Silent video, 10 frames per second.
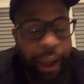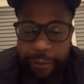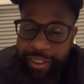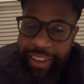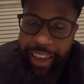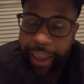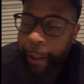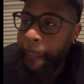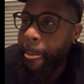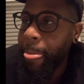I was like,
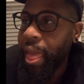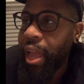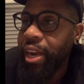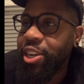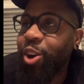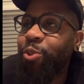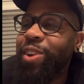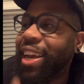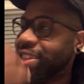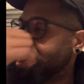no,
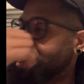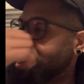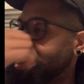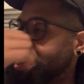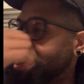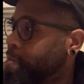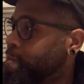what I tell him?